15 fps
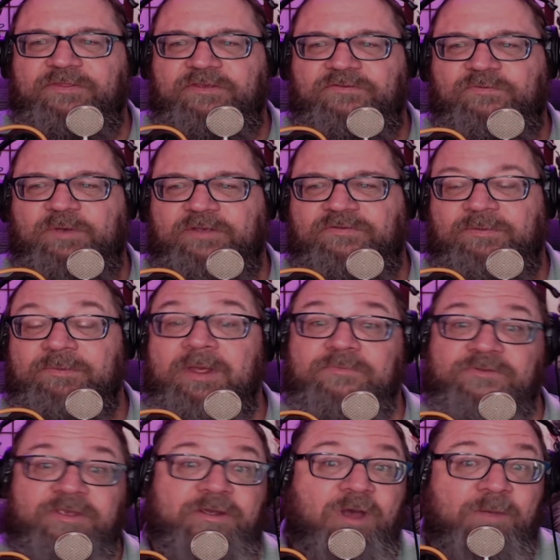this way. Sometimes
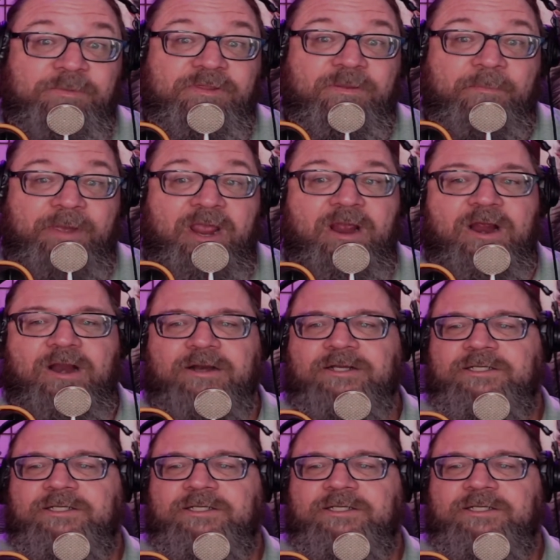they call me the bear.